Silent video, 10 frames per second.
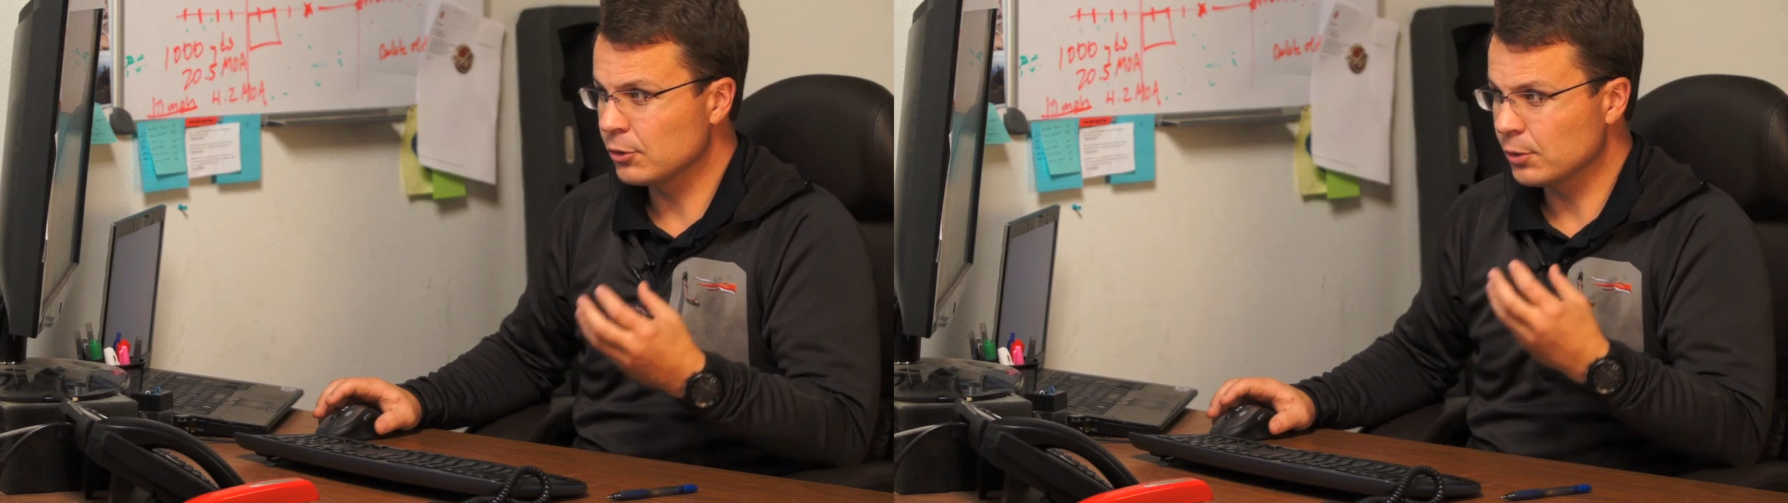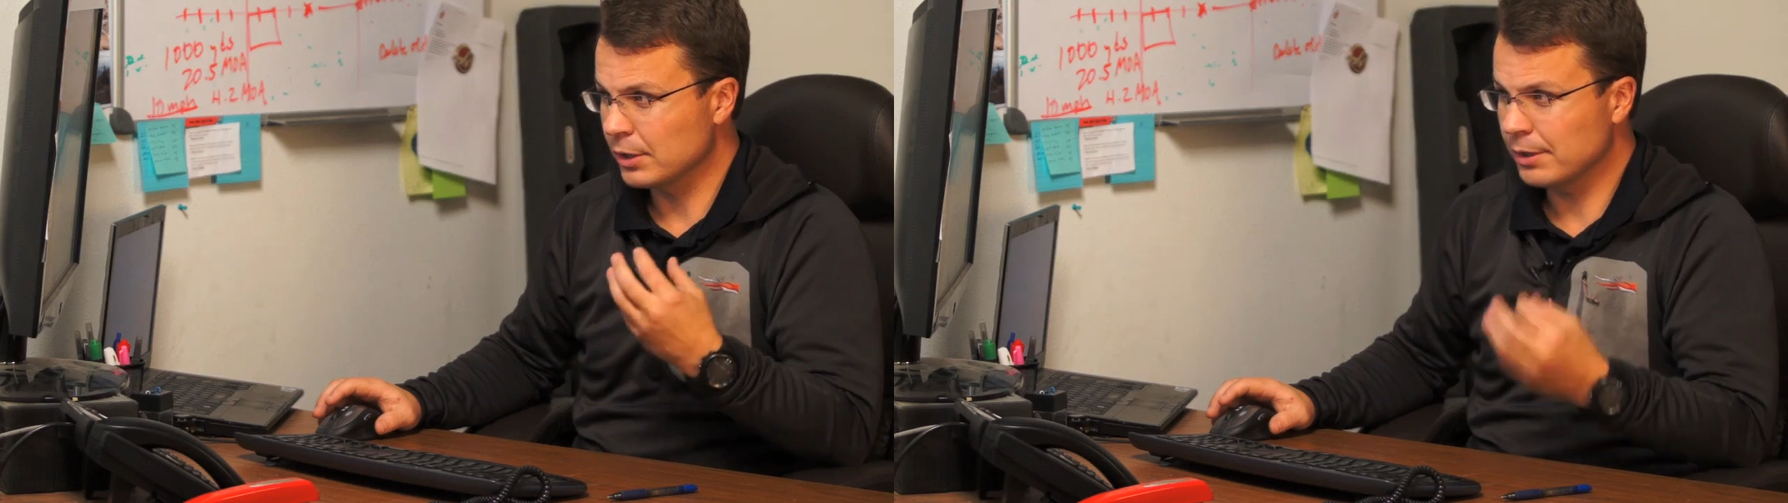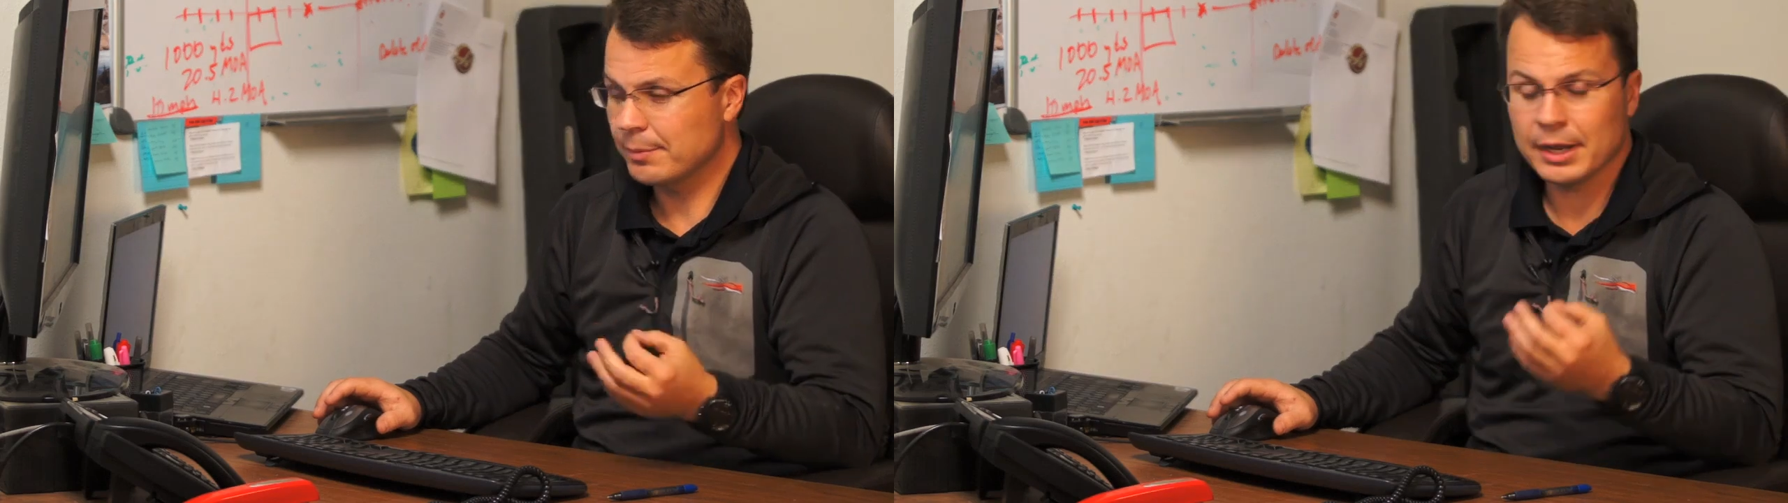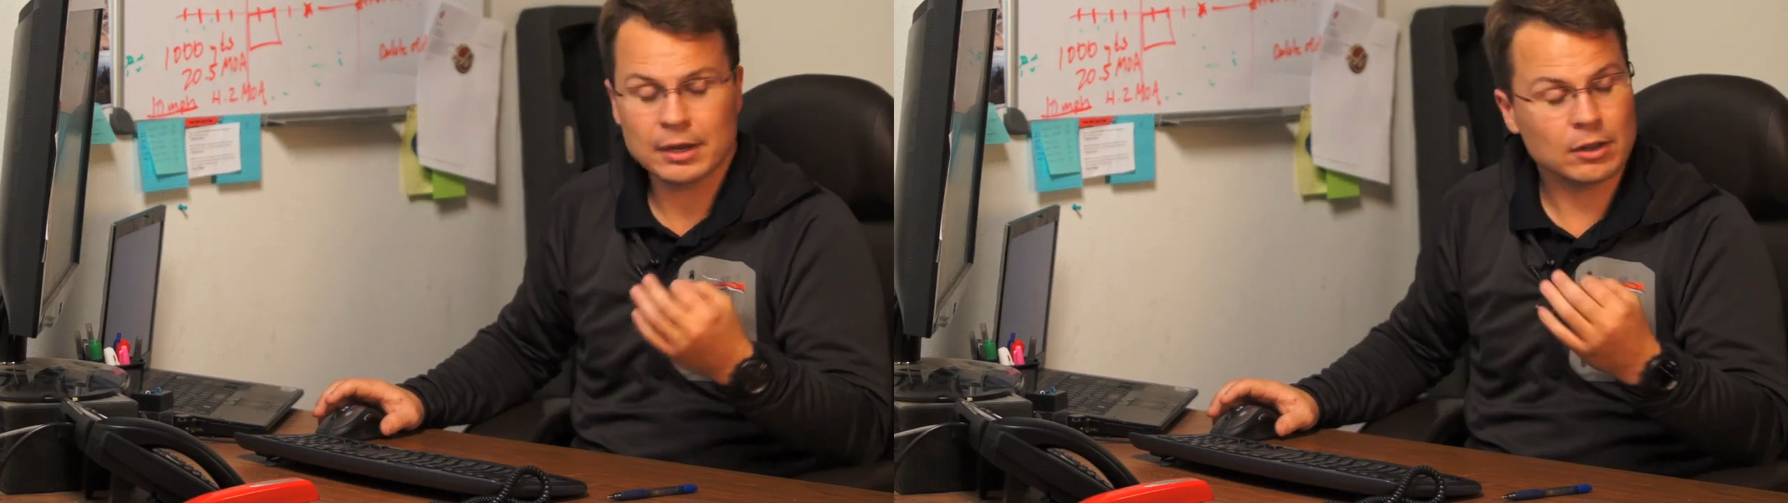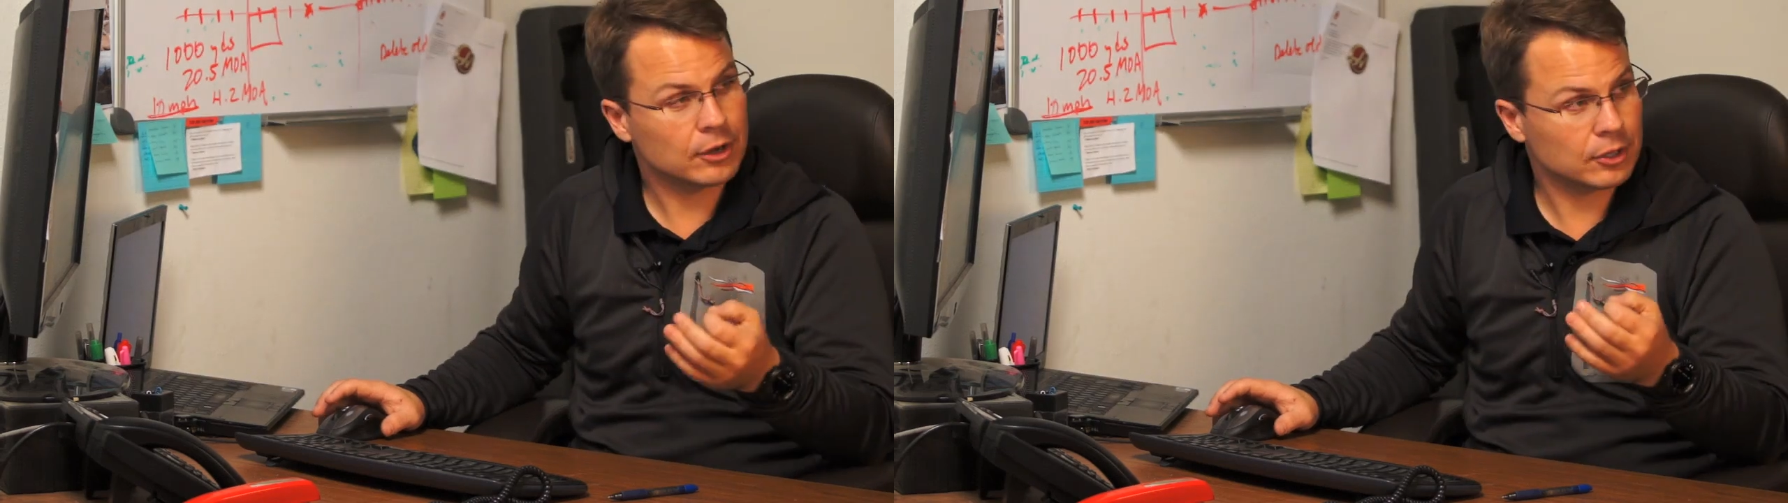
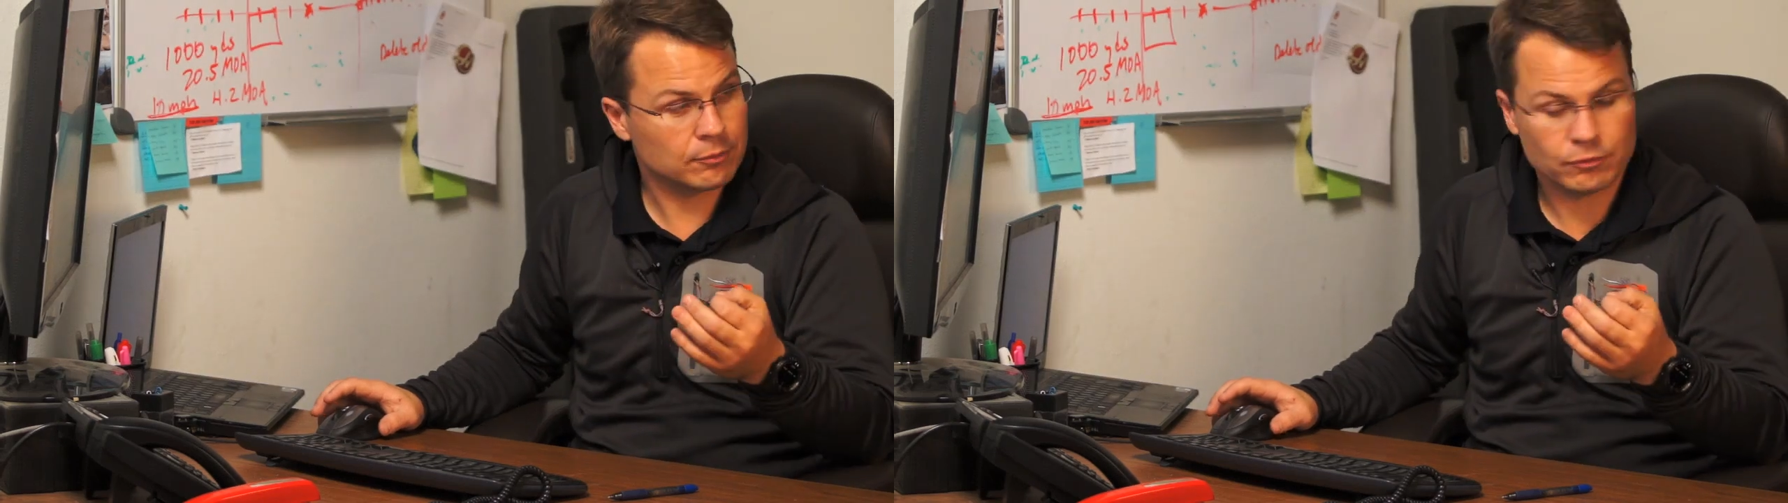eliminate a lot of the